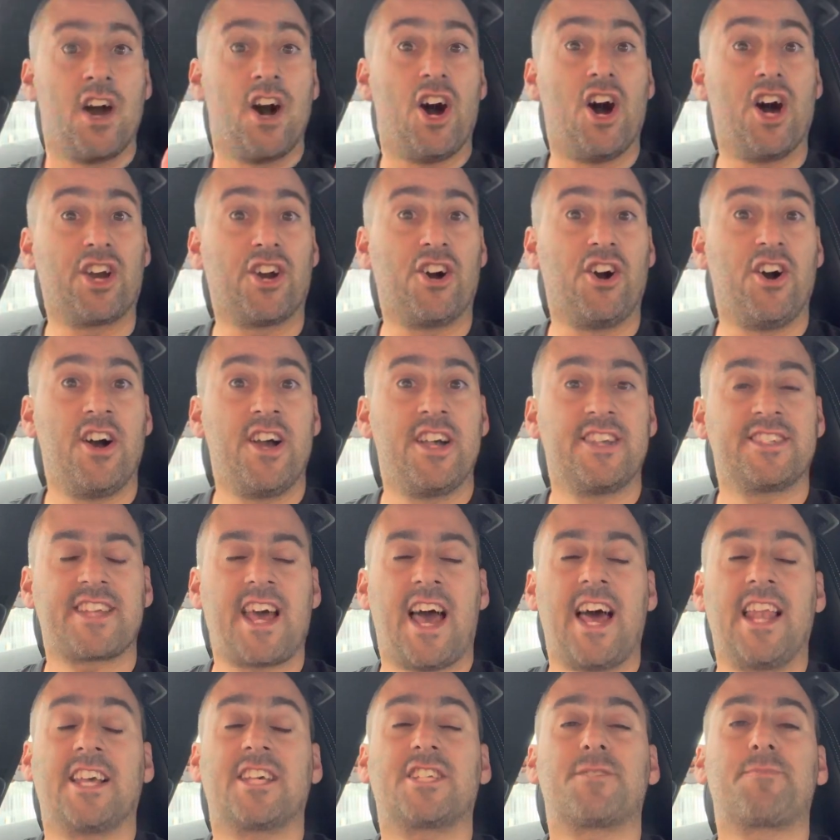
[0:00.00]
Hi guys,
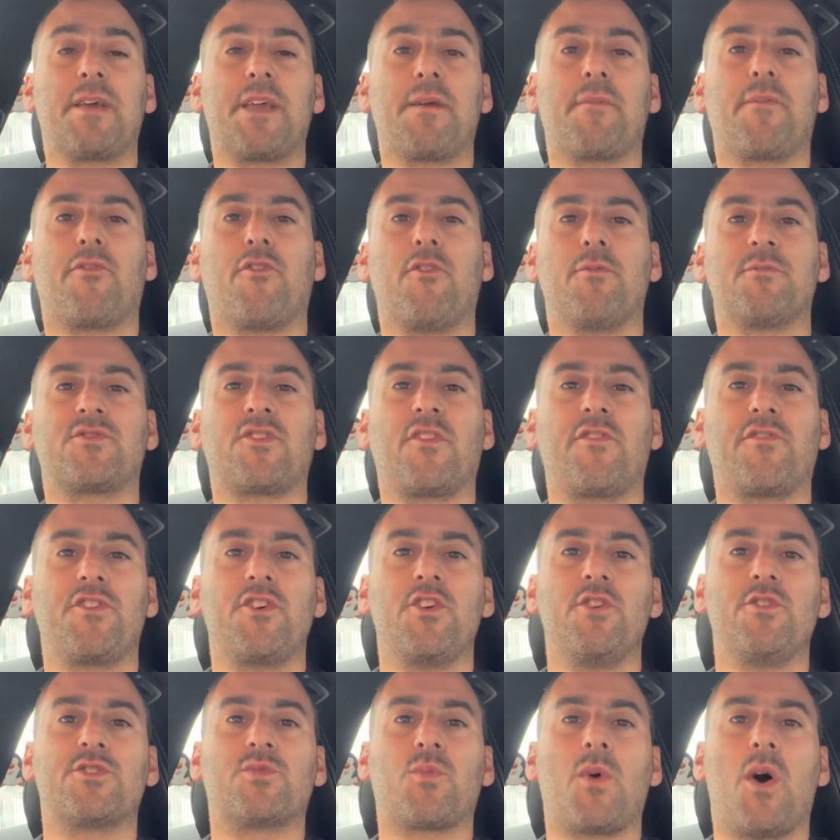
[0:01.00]
Alex Peak Performance
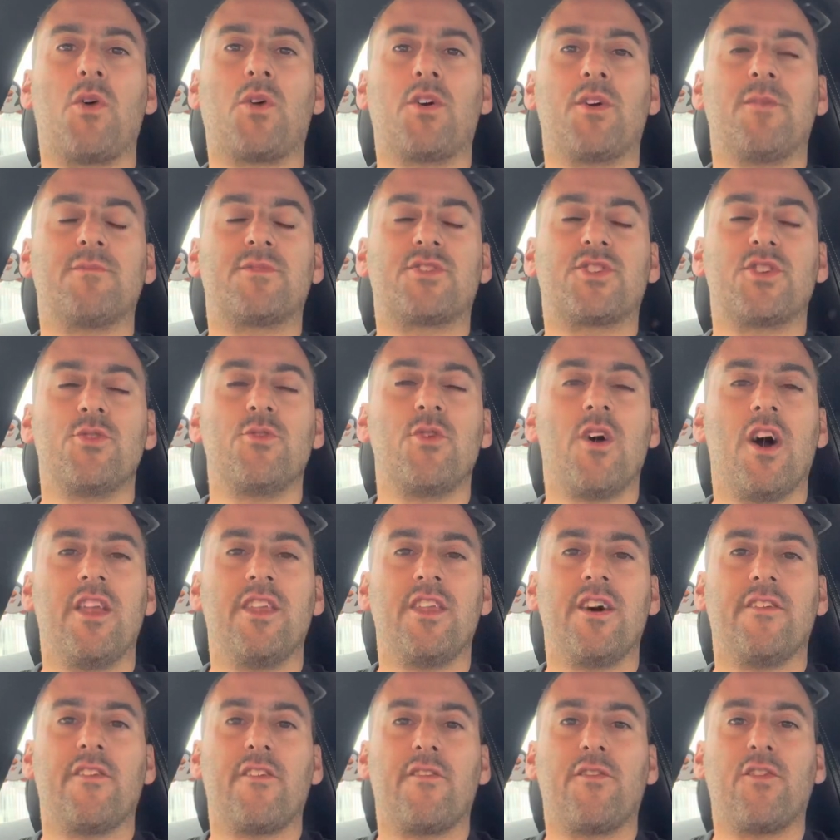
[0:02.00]
Reviews. Welcome to
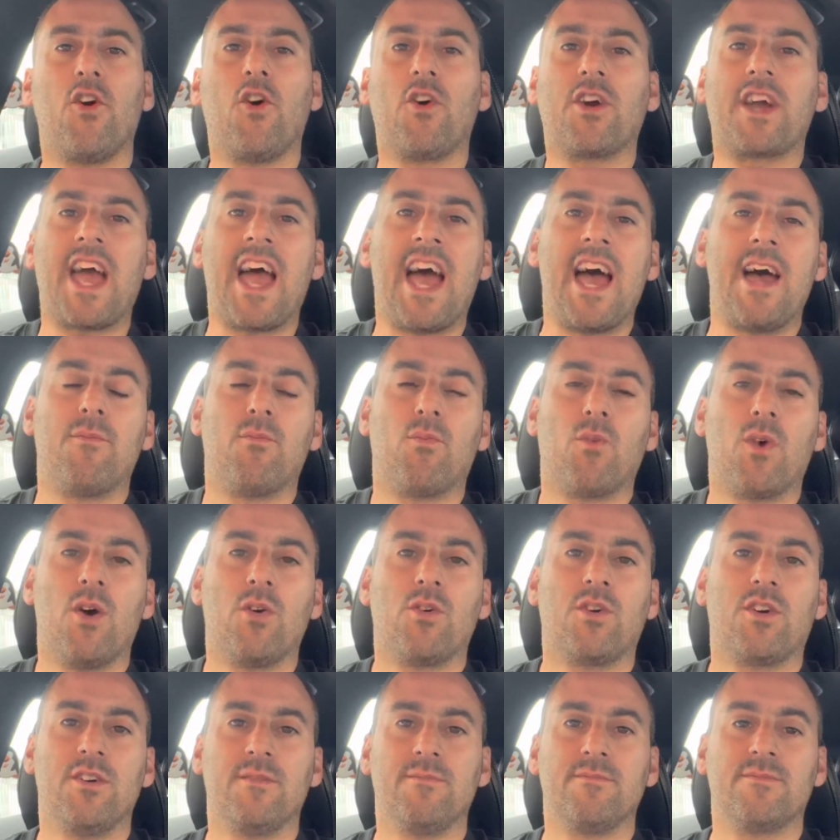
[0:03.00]
another vlog and
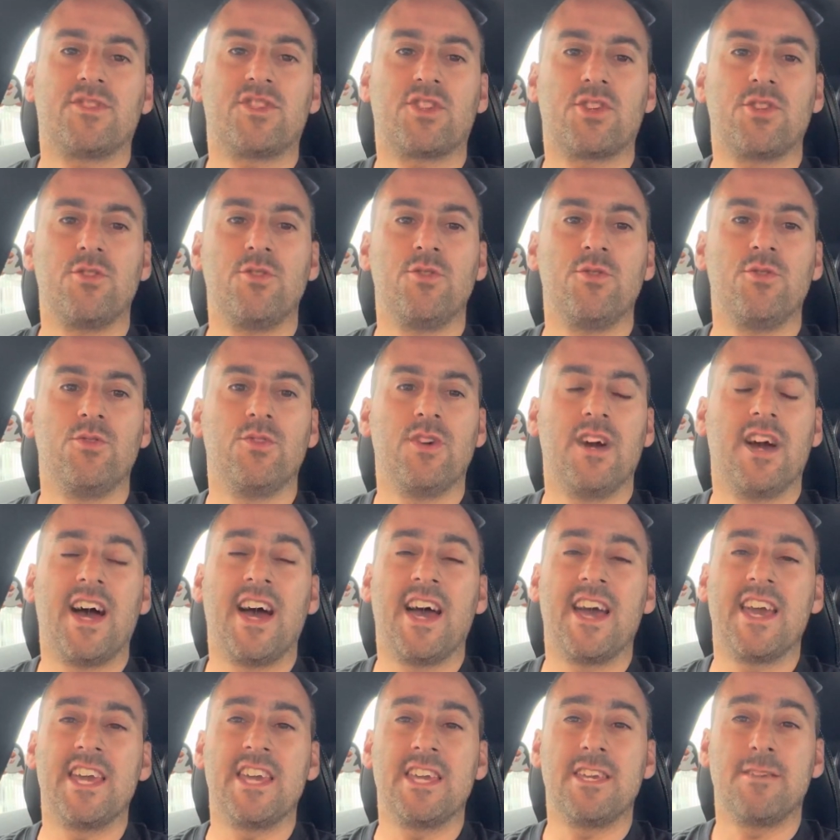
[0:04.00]
welcome to
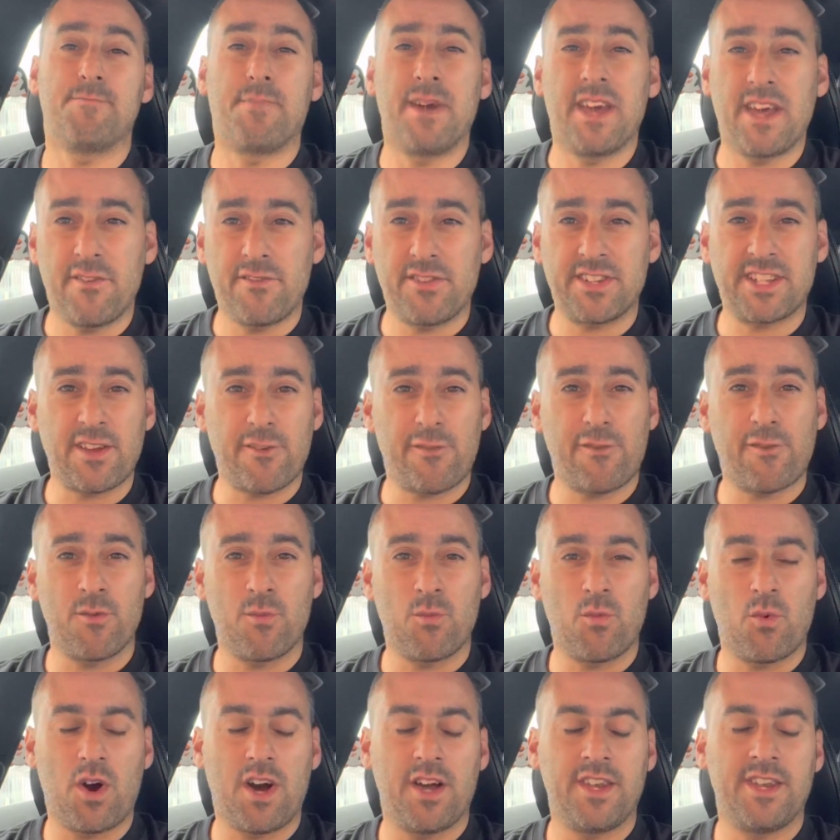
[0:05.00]
a bit of a
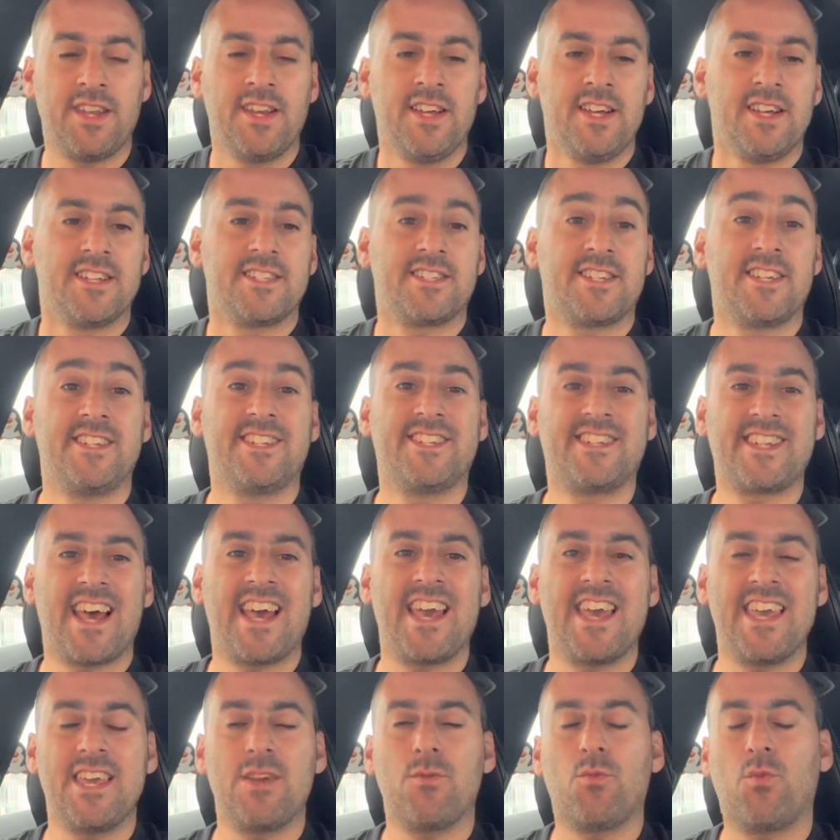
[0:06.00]
different one.
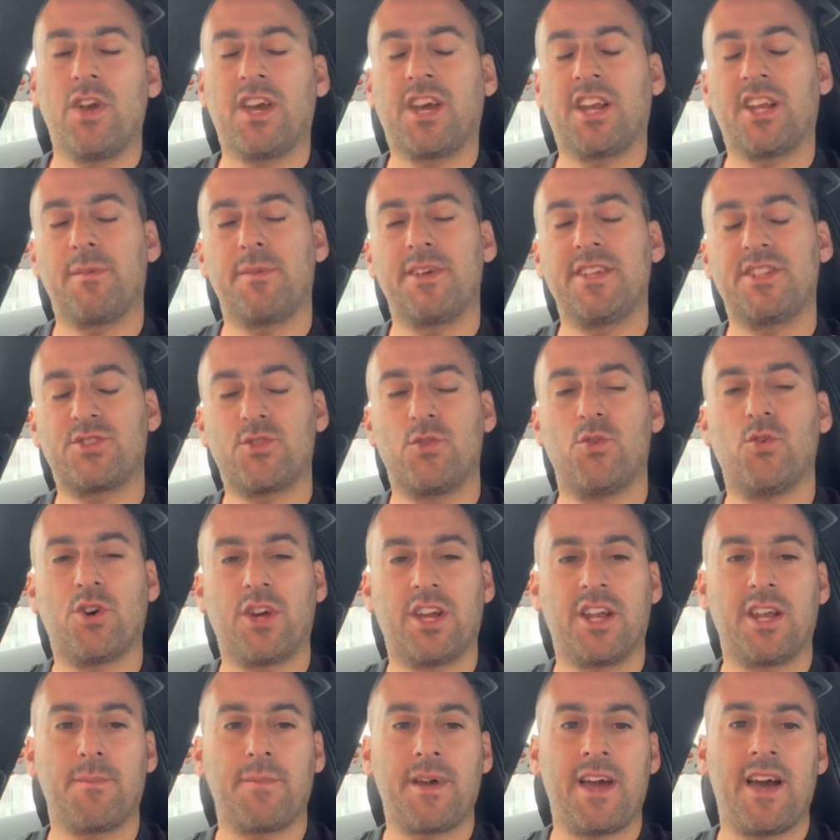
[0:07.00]
Today we're going to be
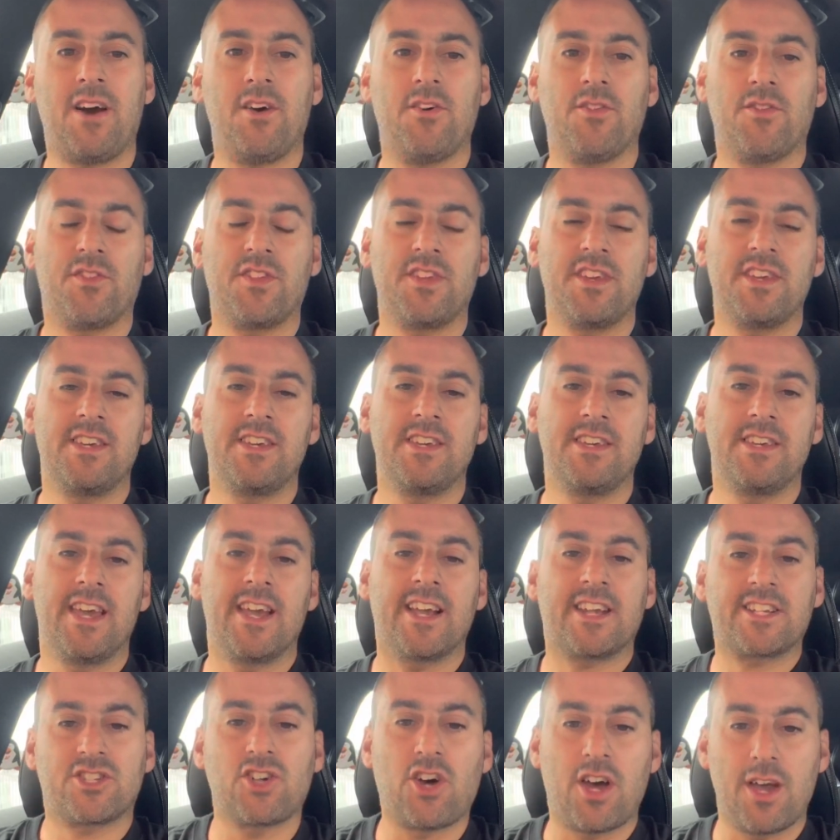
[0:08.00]
talking about the
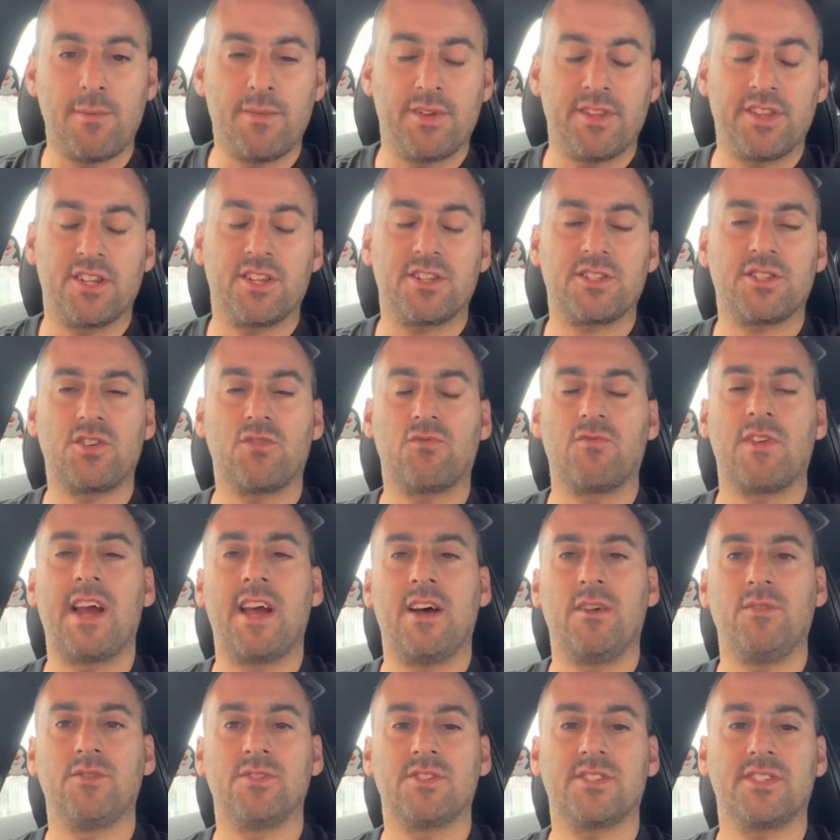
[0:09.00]
excitement that
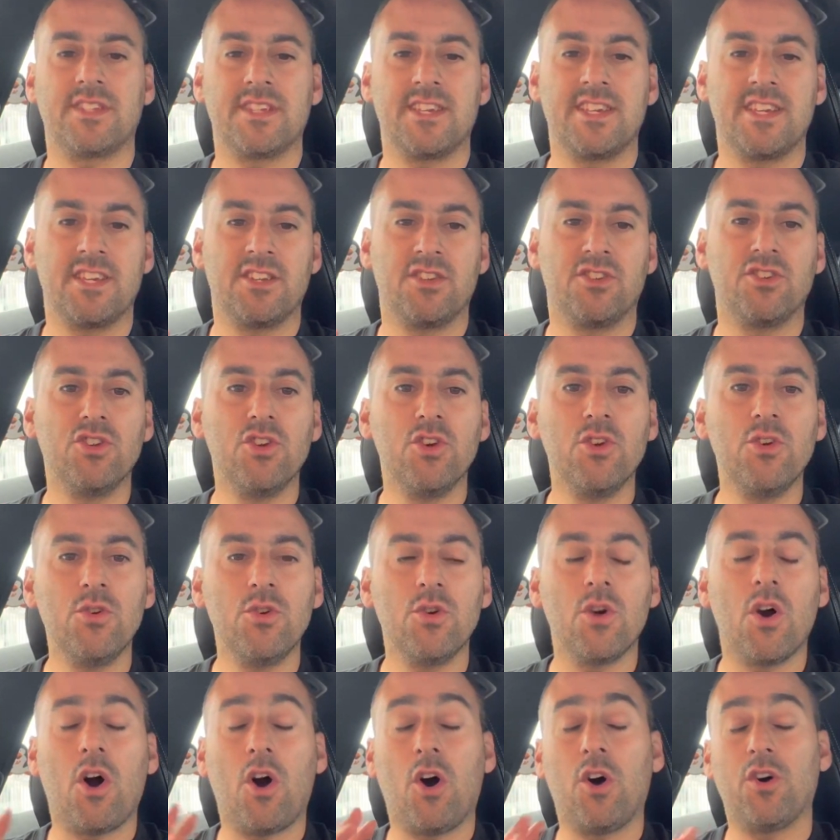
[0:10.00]
surrounds the
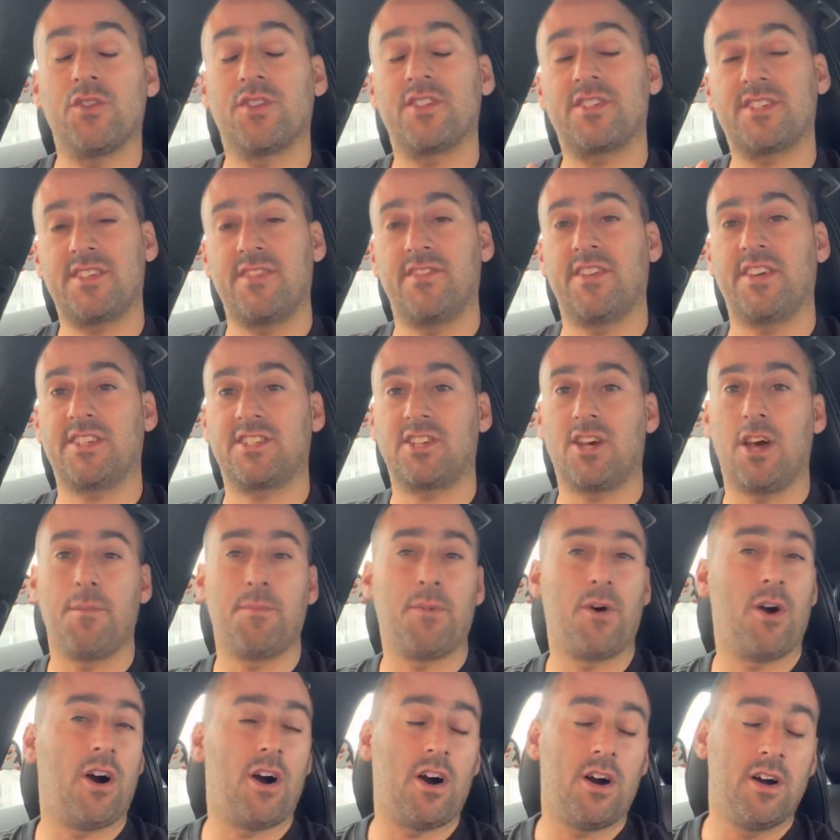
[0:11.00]
new Honda Civic
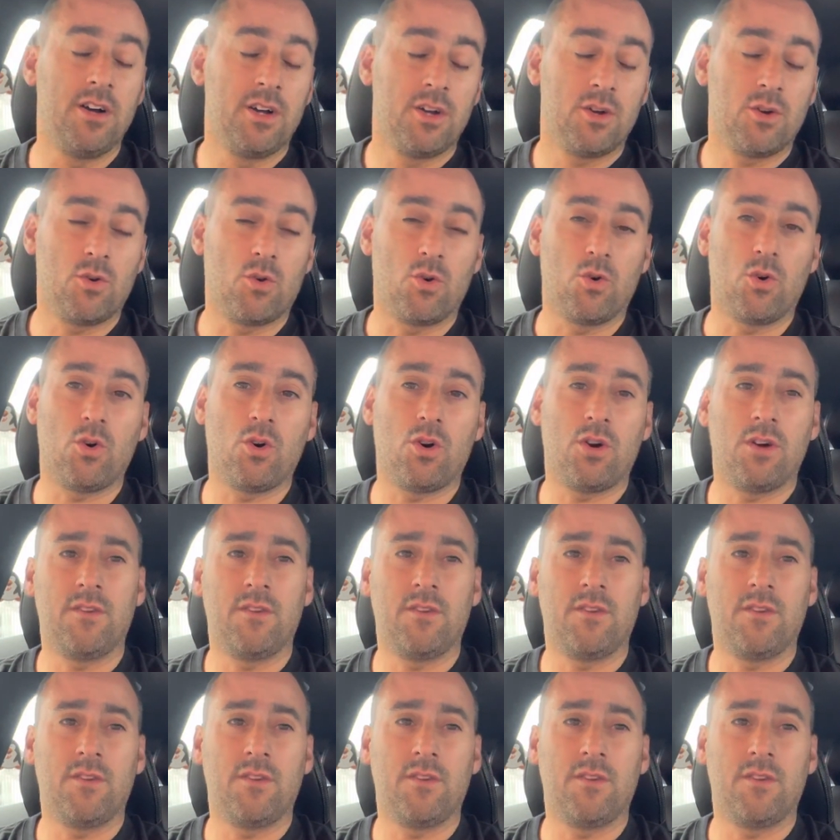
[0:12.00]
Type R, or